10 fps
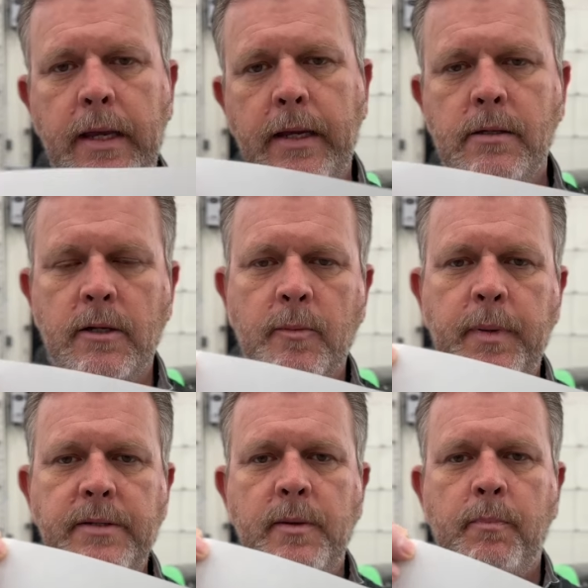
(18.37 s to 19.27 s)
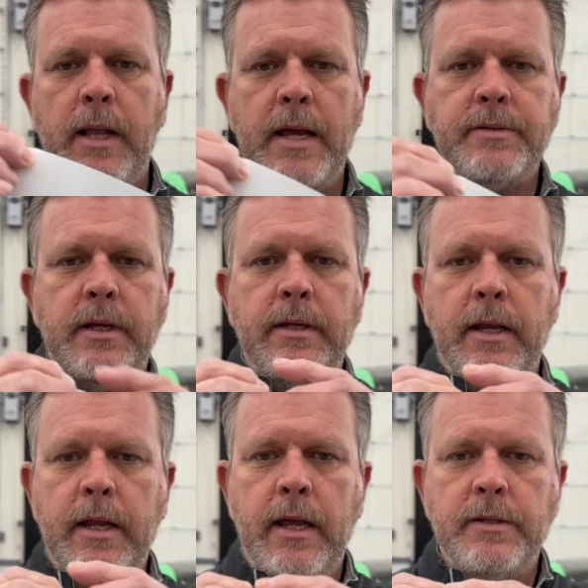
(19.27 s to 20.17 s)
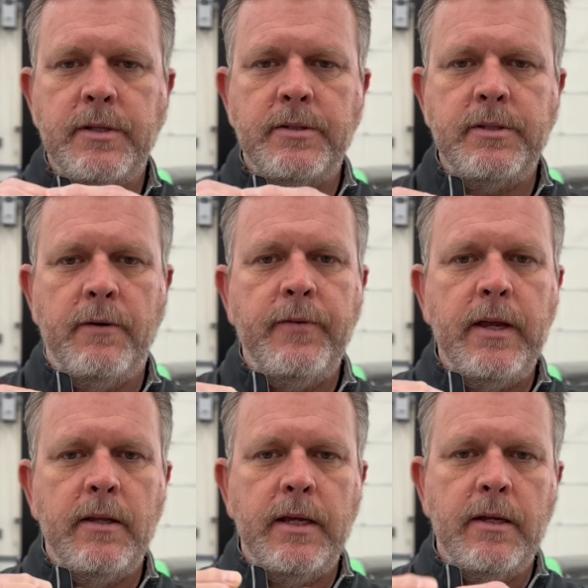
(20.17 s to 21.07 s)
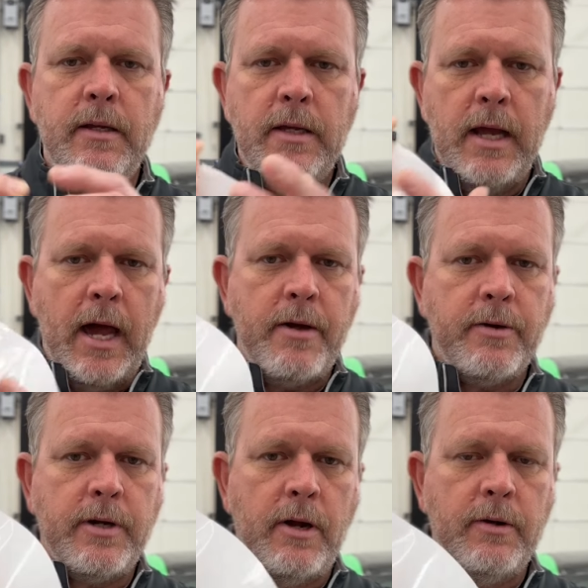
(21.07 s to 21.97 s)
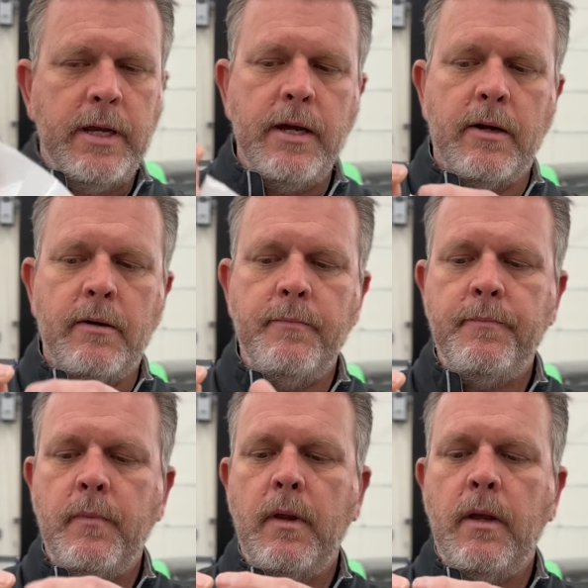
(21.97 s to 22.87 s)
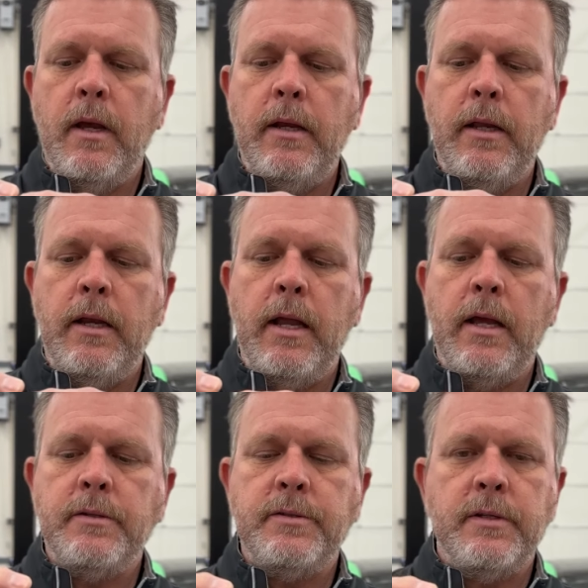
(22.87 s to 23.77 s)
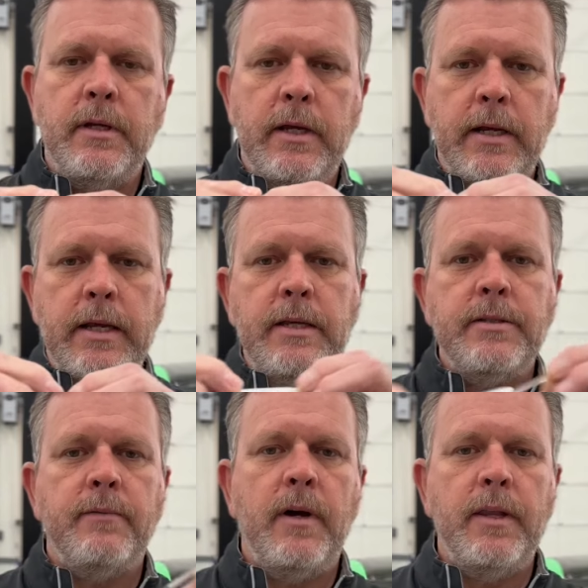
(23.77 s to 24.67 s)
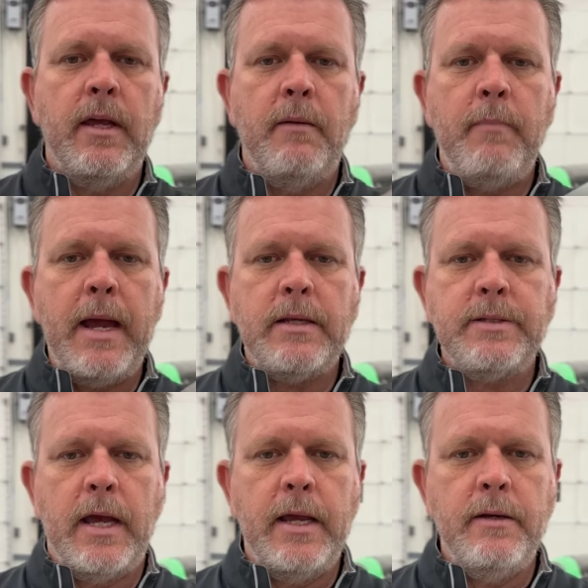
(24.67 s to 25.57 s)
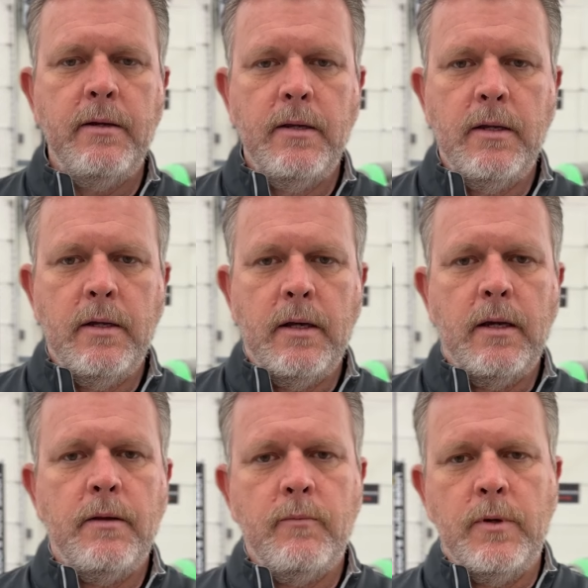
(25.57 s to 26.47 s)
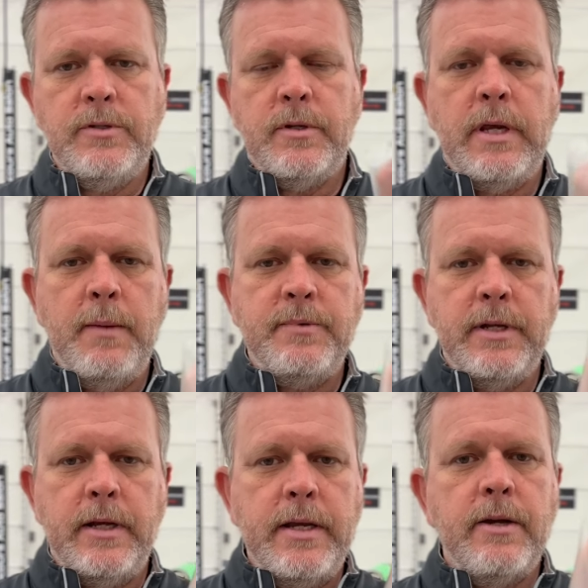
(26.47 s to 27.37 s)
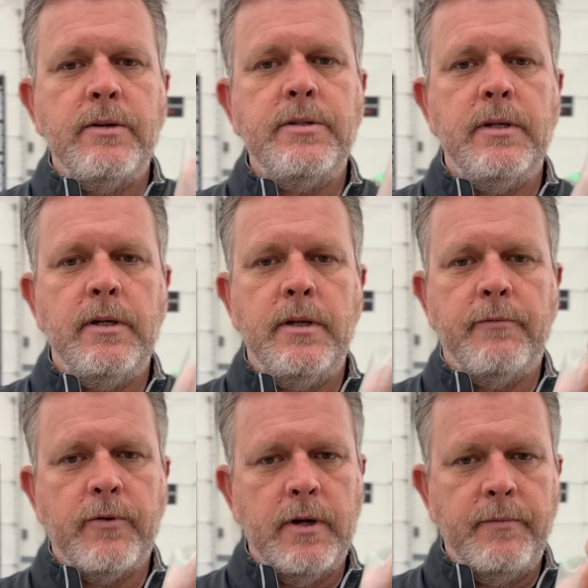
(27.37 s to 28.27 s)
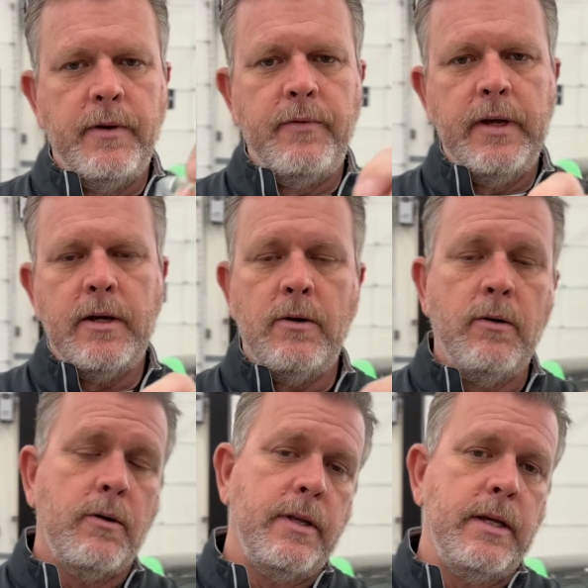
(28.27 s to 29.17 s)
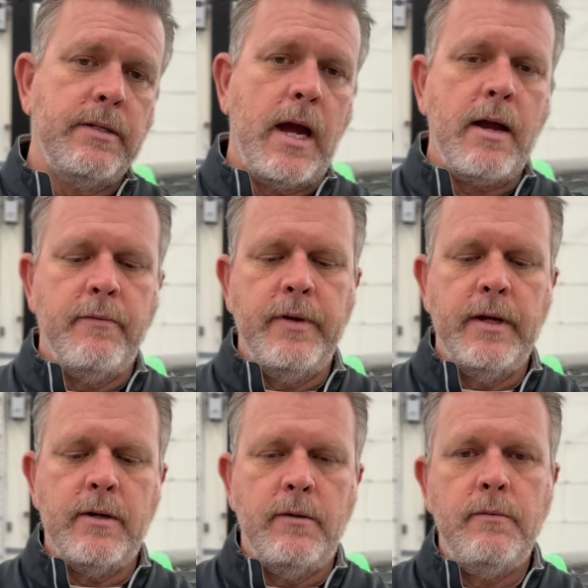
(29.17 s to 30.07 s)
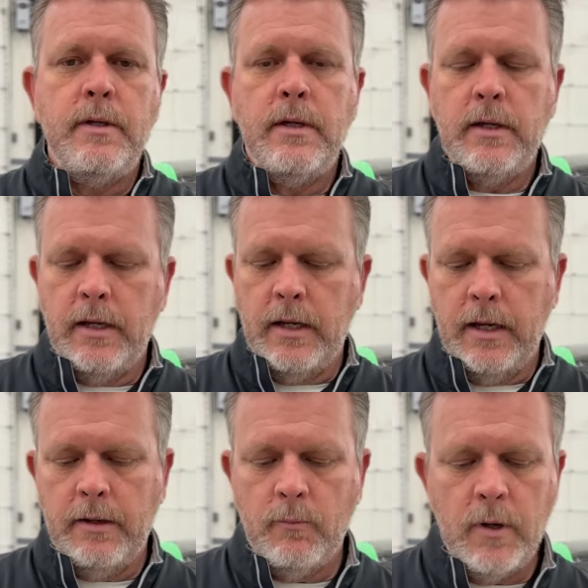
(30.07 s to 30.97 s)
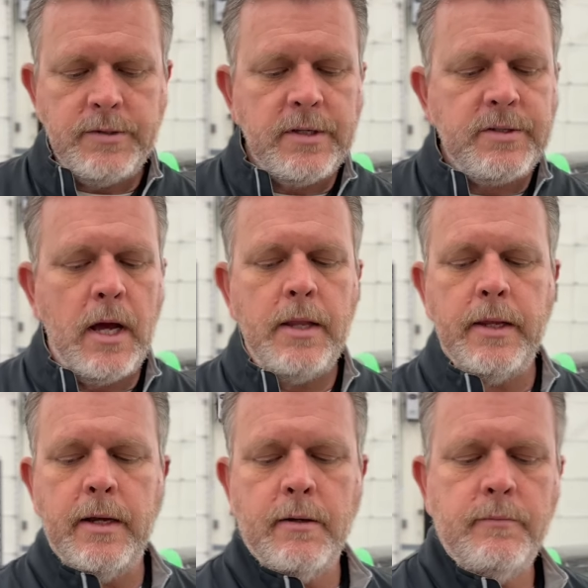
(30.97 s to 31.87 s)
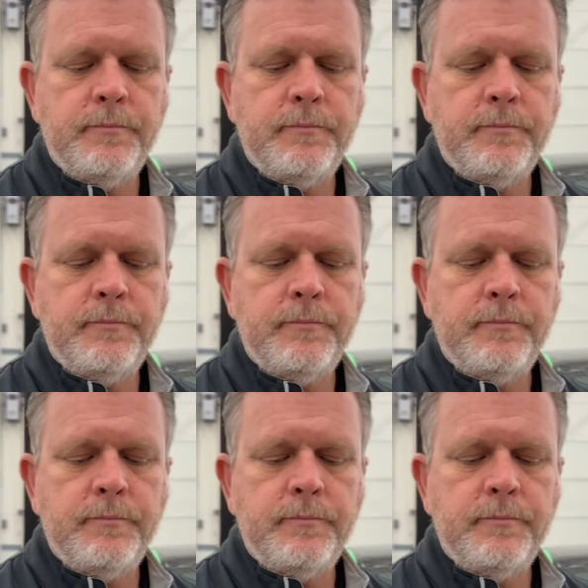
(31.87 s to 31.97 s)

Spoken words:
a clear piece of plastic that has a self-healing outer coat here, and then it has adhesive on the back side, which keeps it adhered to the front of your vehicle or the entire vehicle. And once it's on there,